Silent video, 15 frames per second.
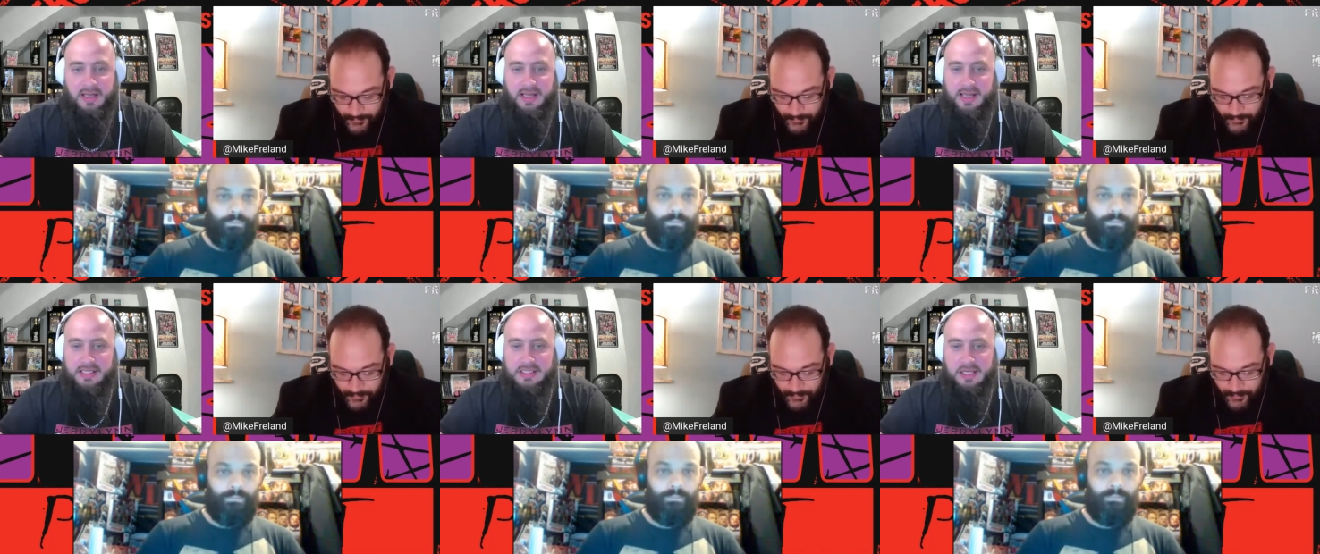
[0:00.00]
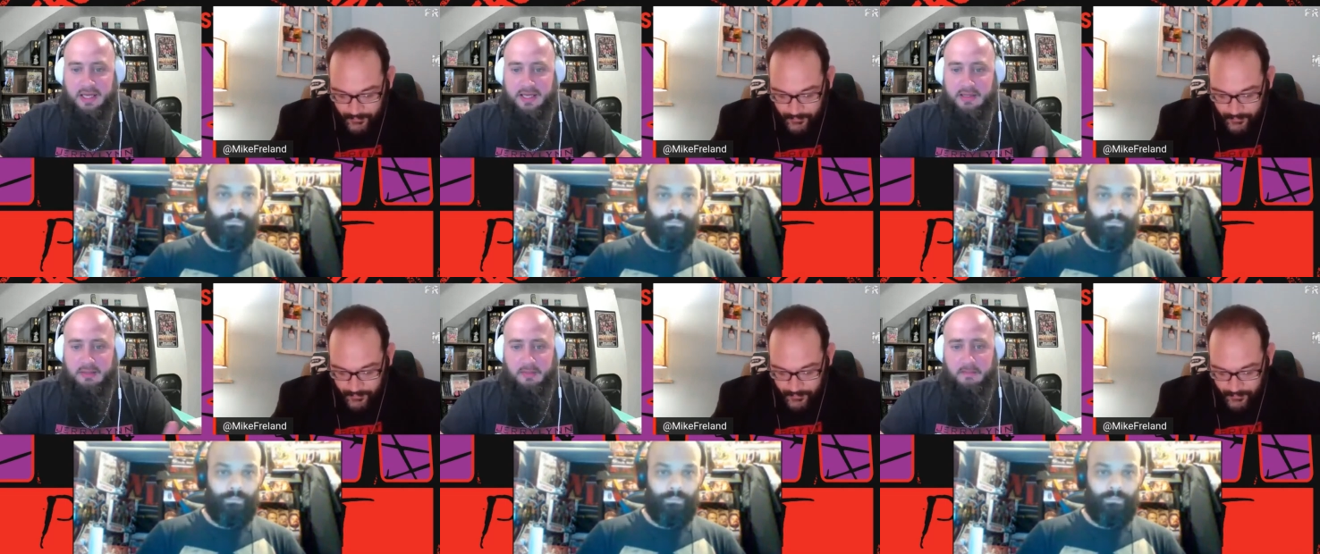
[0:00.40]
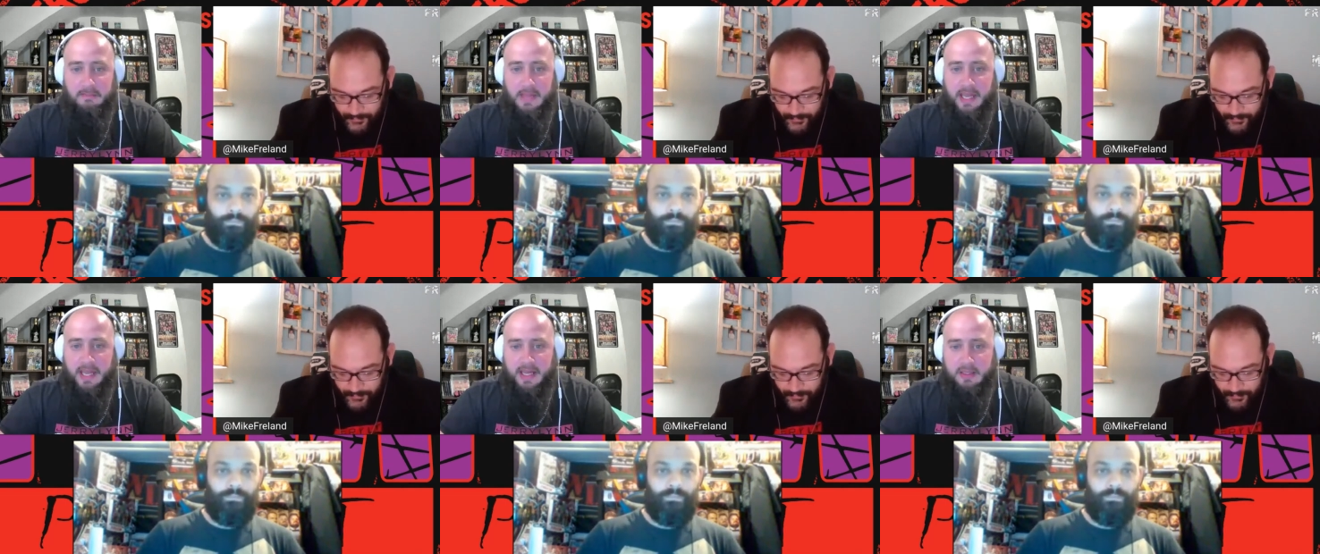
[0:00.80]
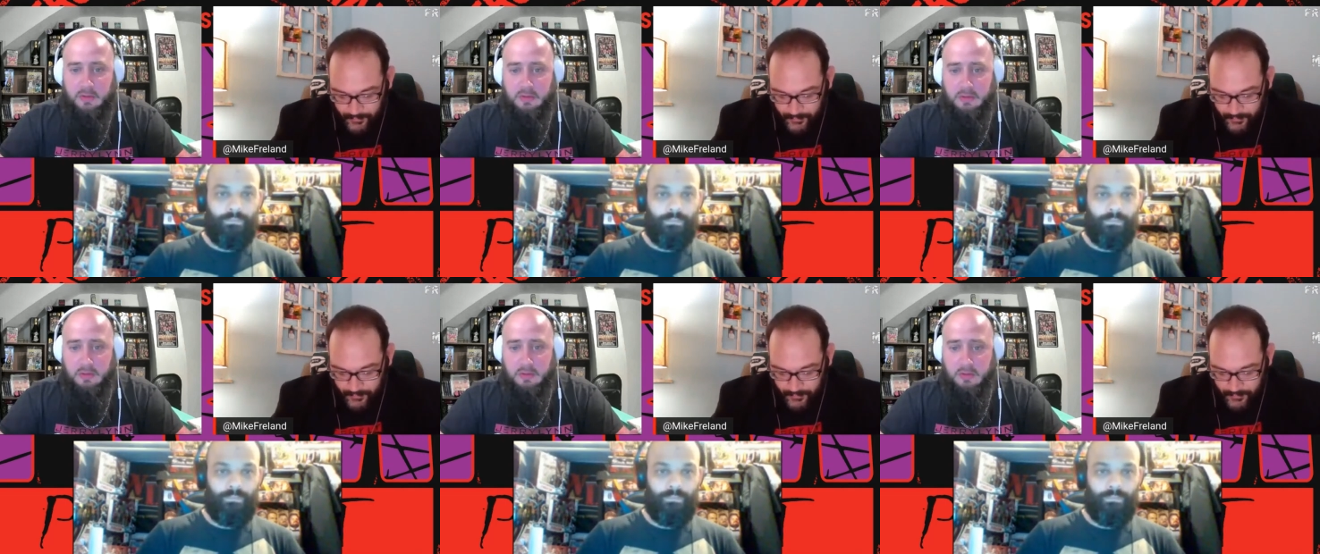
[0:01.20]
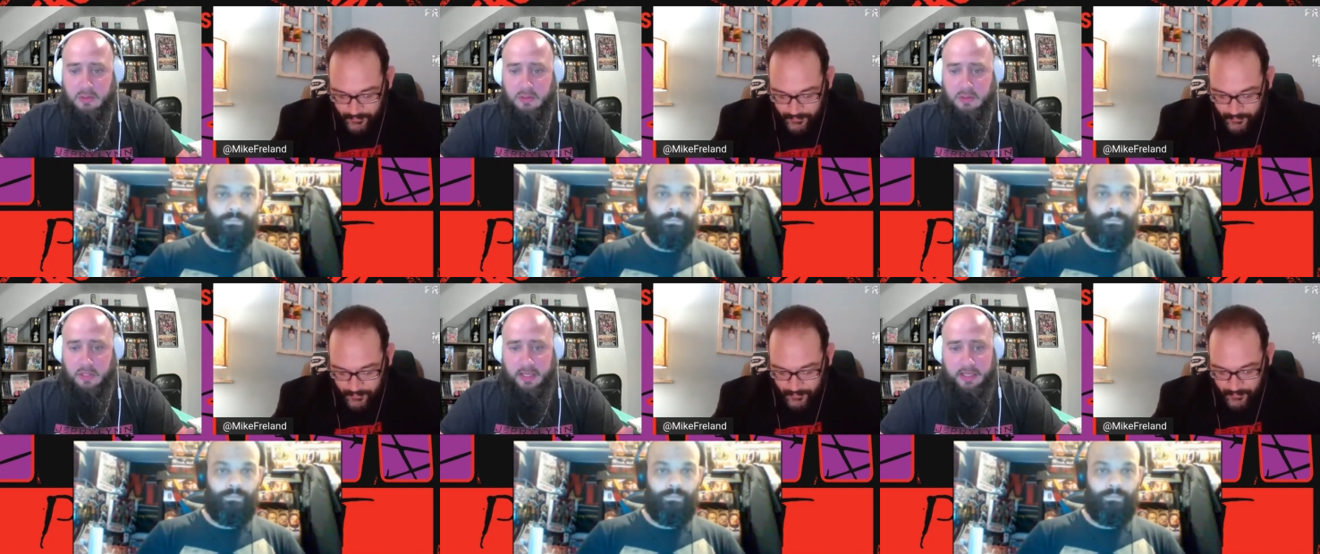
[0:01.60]
Speaker 1: It's like, man,
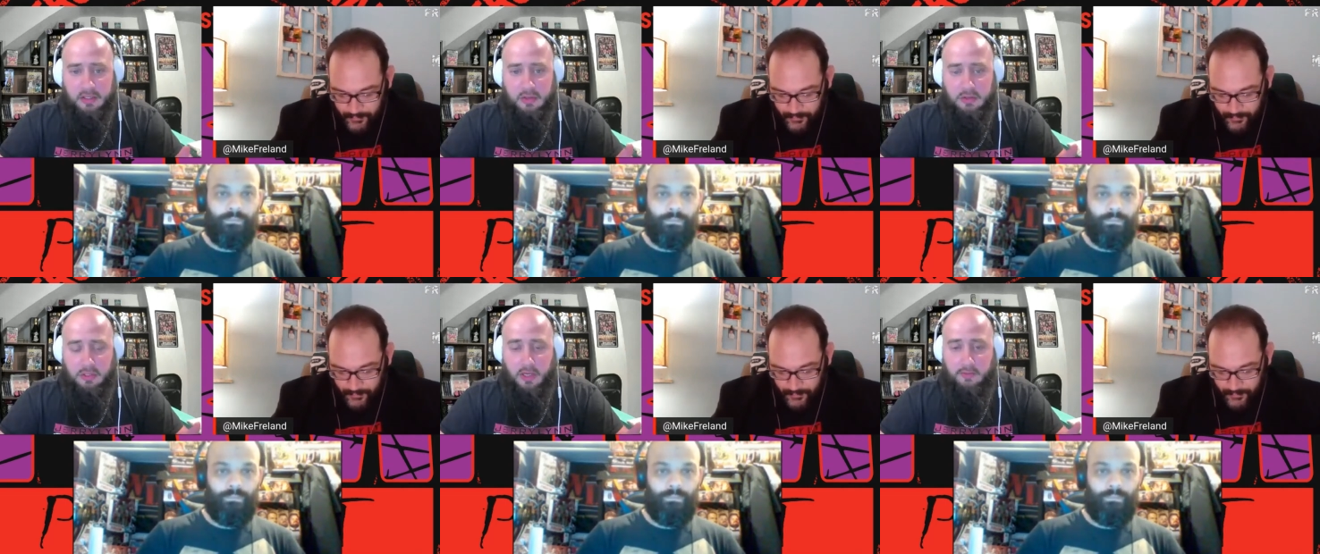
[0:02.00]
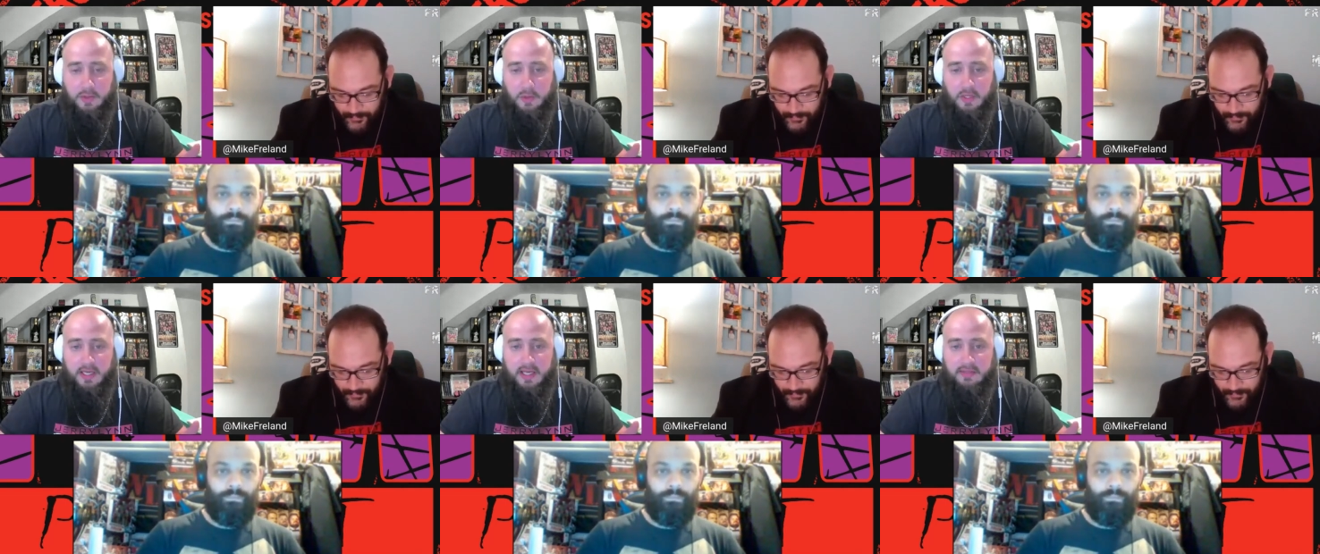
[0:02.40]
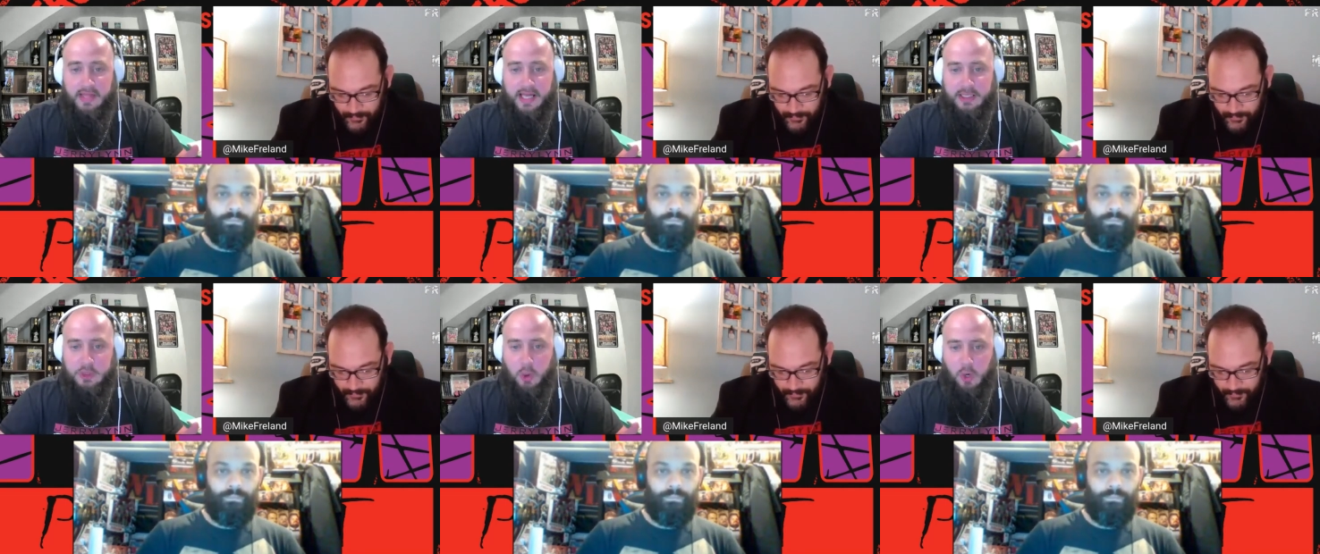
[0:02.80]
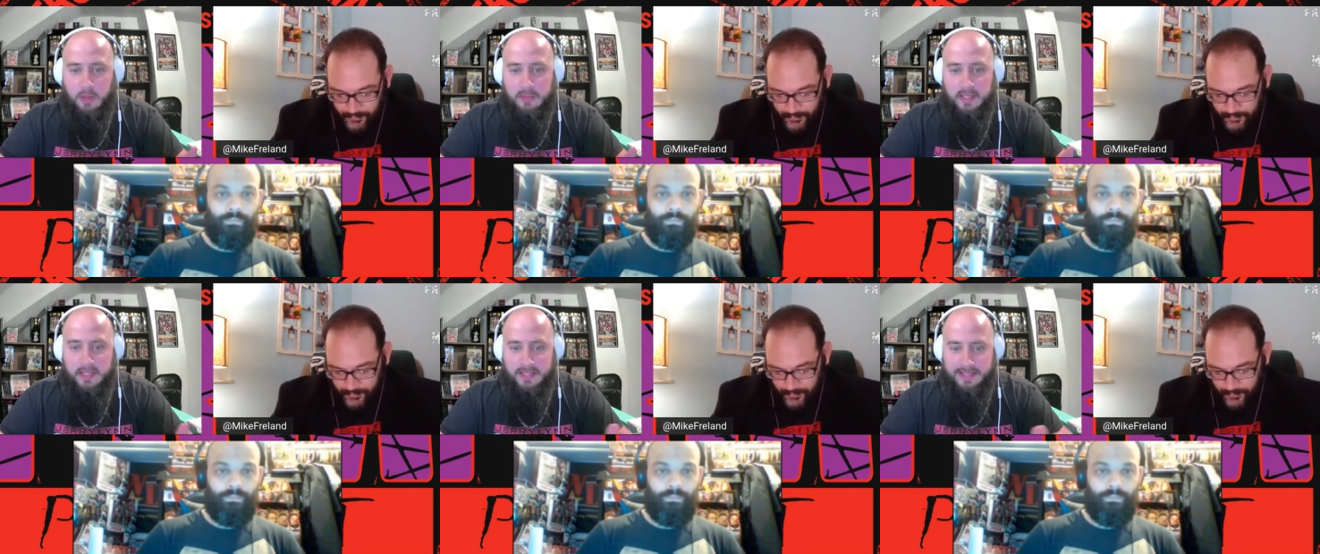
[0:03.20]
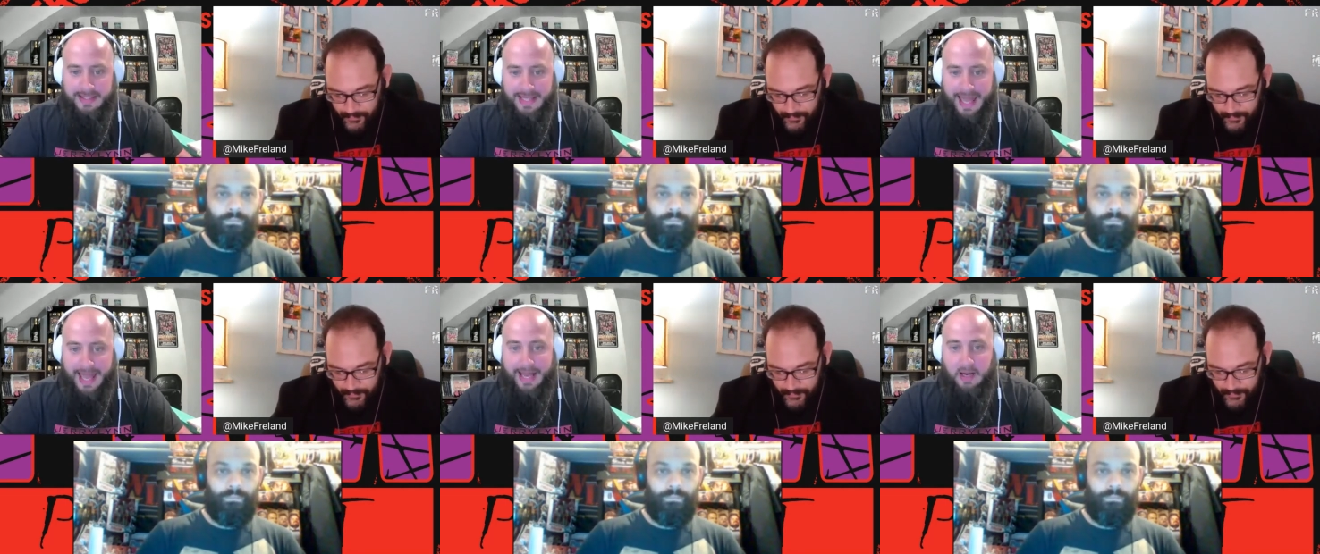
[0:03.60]
like if you would get that tournament
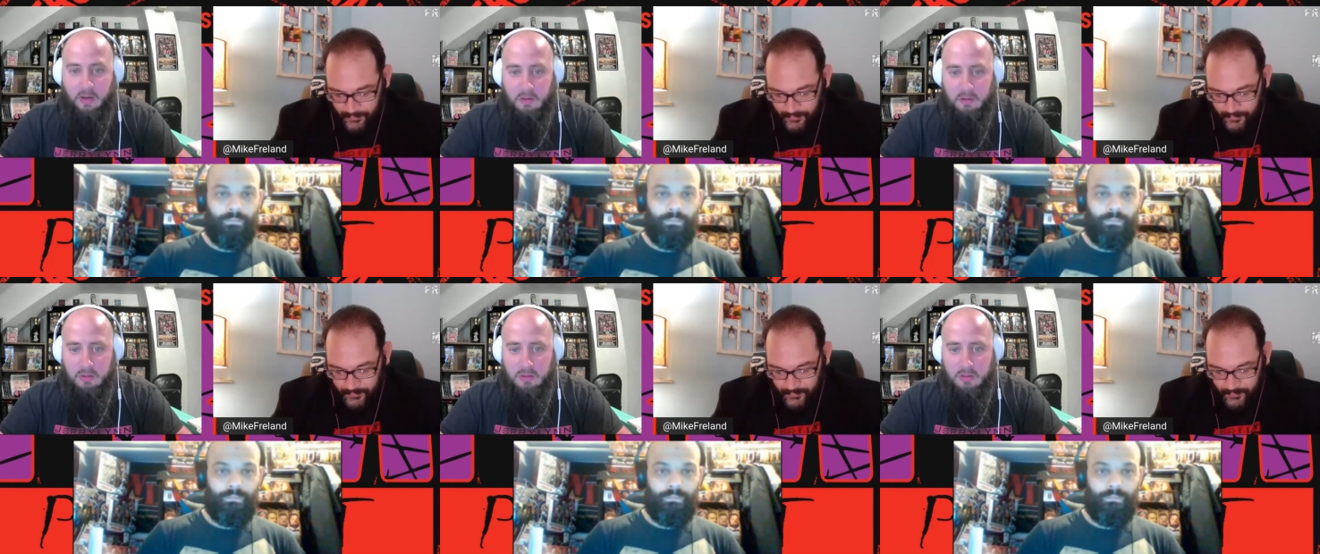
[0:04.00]
now,